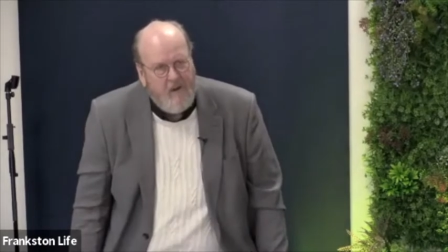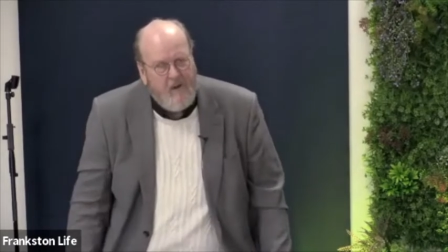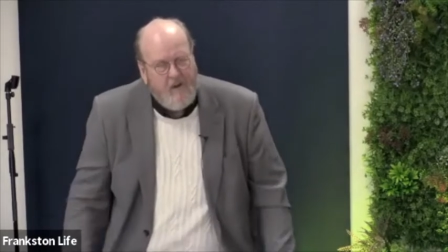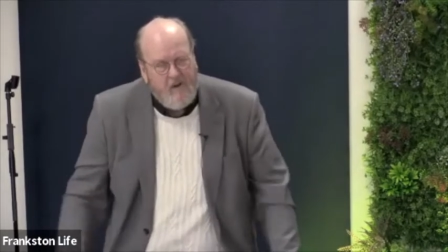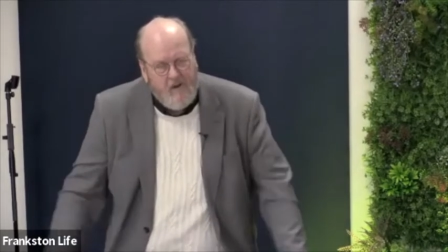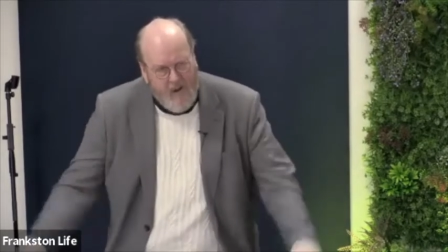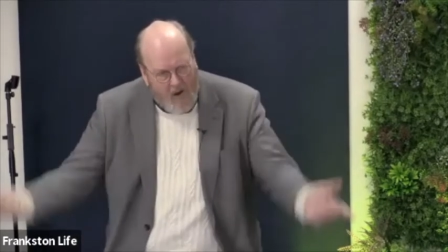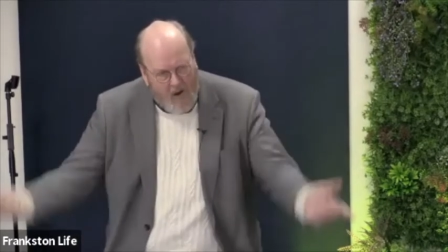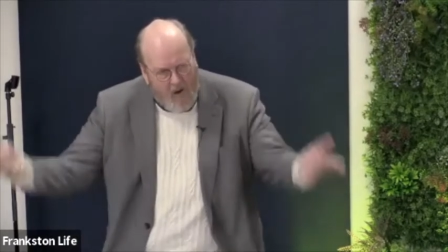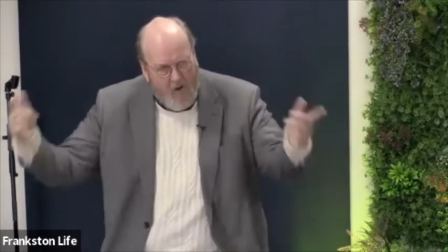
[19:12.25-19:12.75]

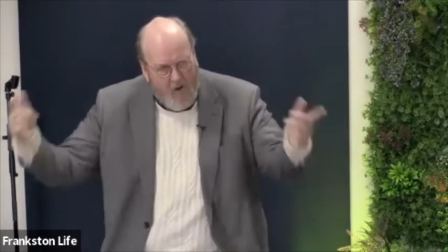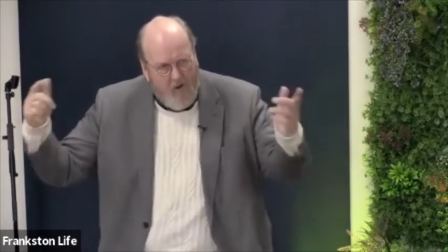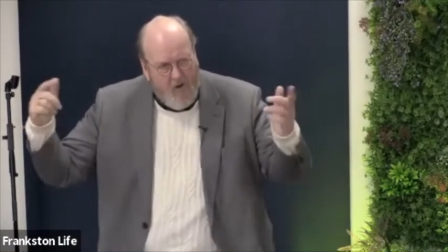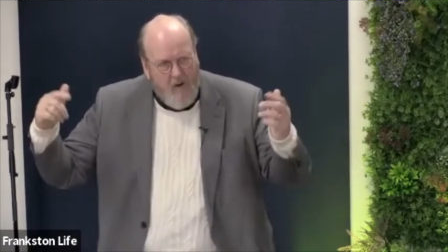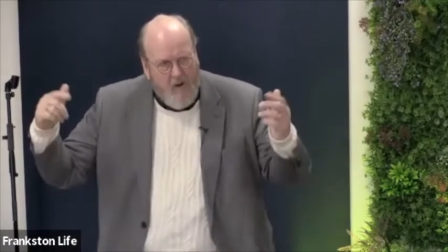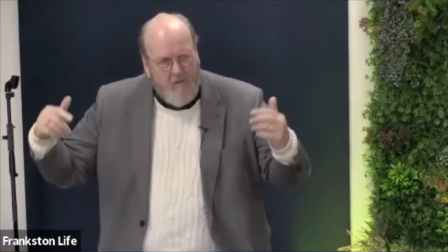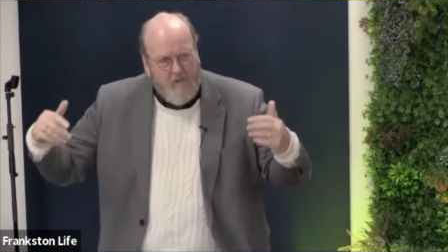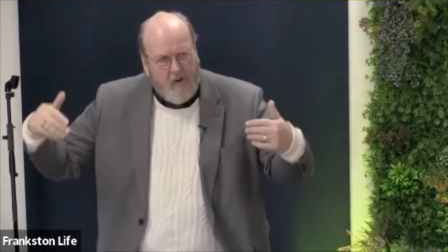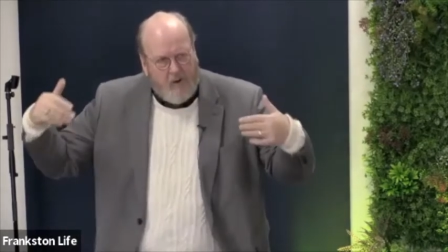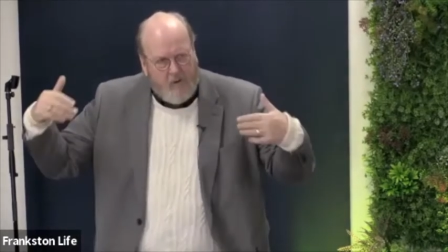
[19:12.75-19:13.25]
No,
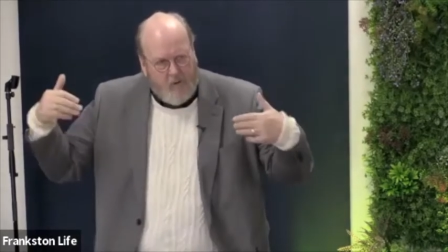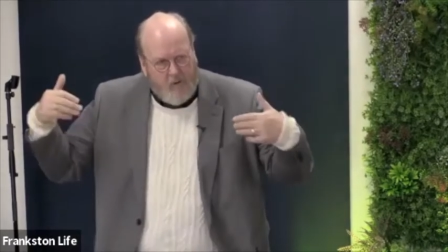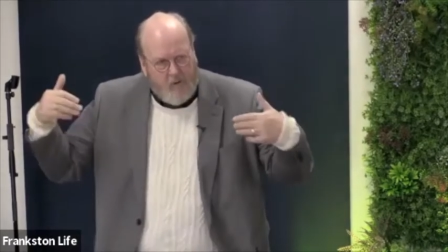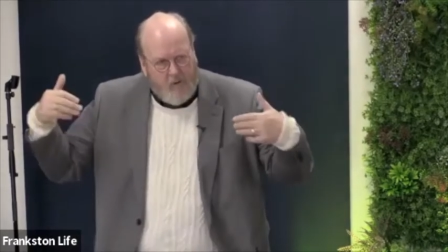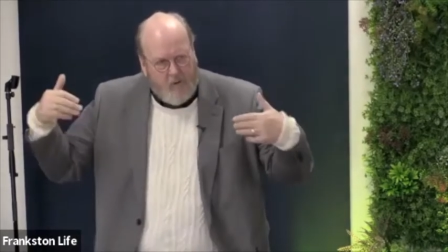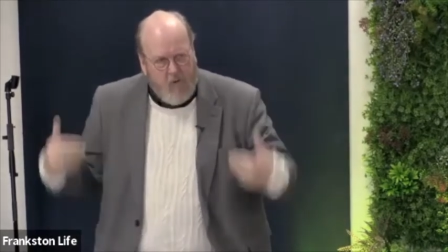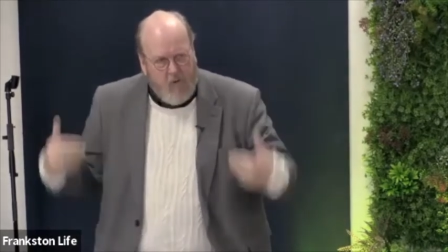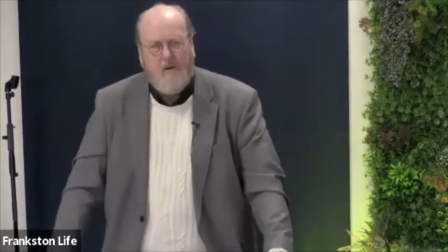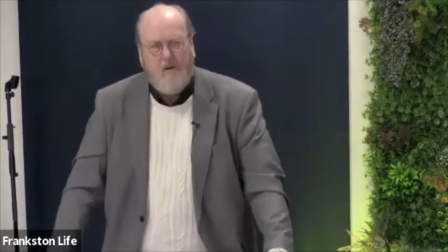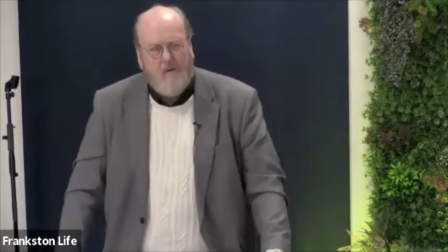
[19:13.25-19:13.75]
for
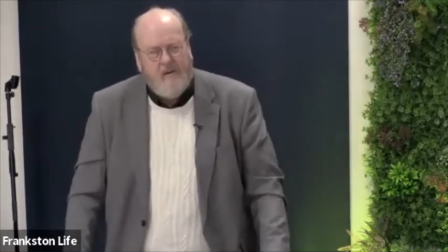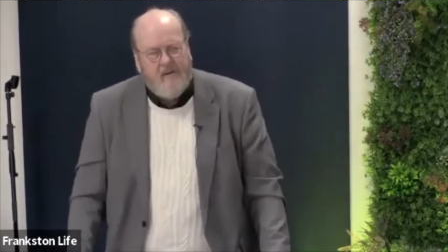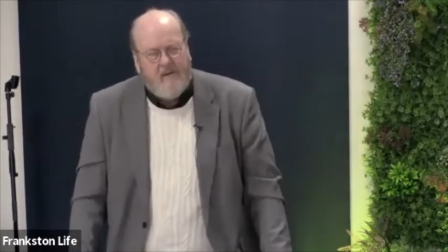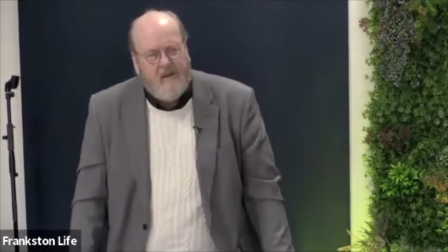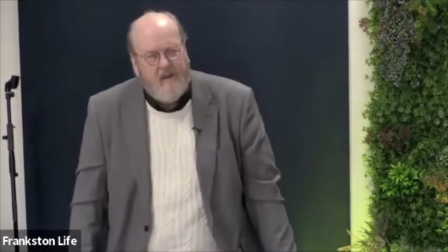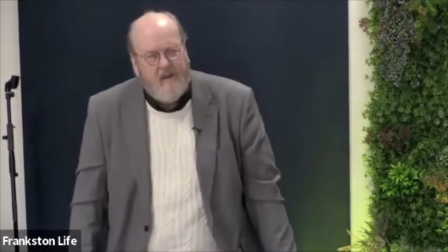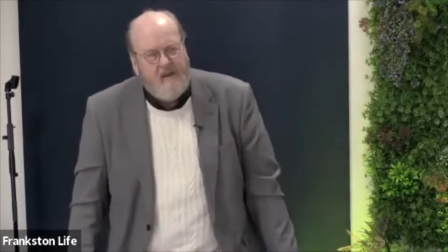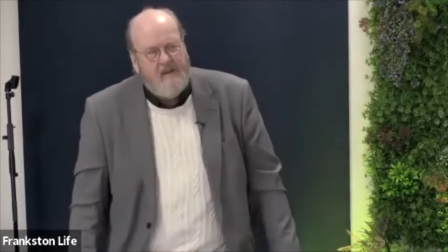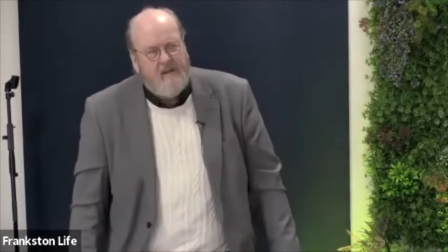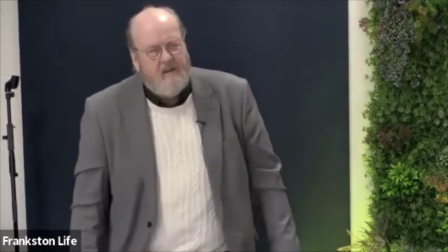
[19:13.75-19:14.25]
greater
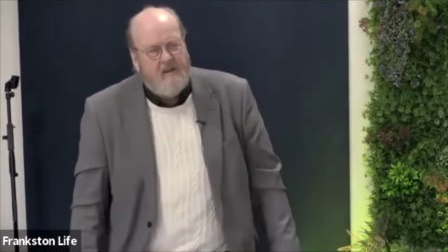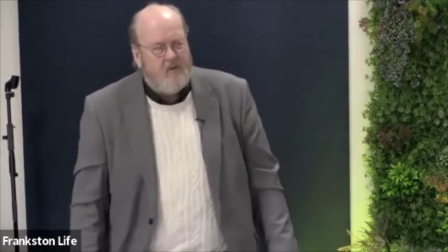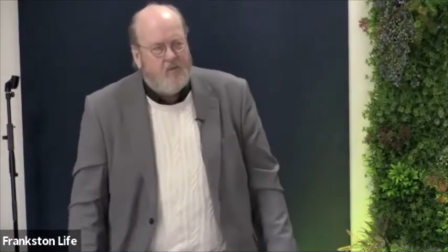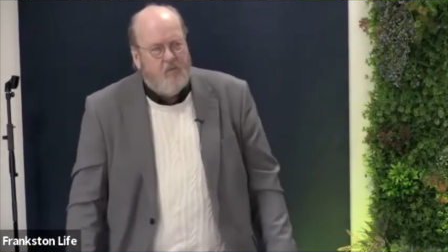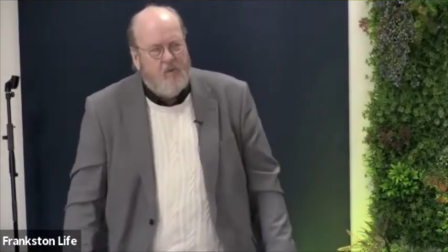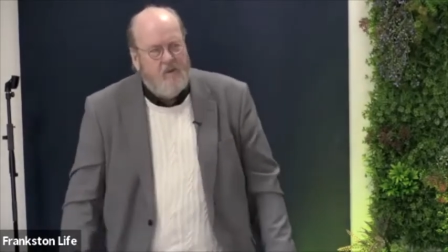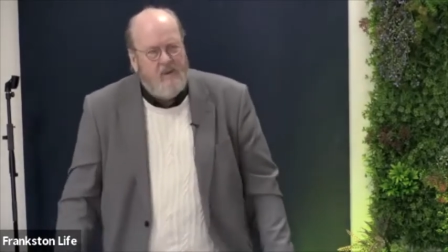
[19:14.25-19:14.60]
is he that's